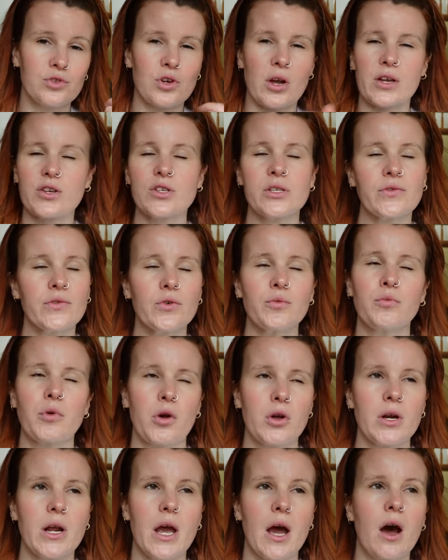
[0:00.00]
I just feel
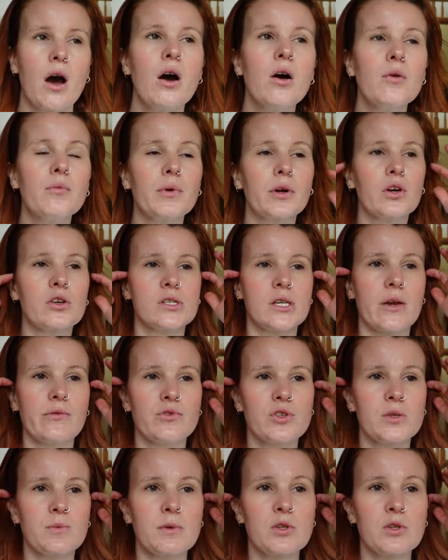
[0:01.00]
burnt out because I've just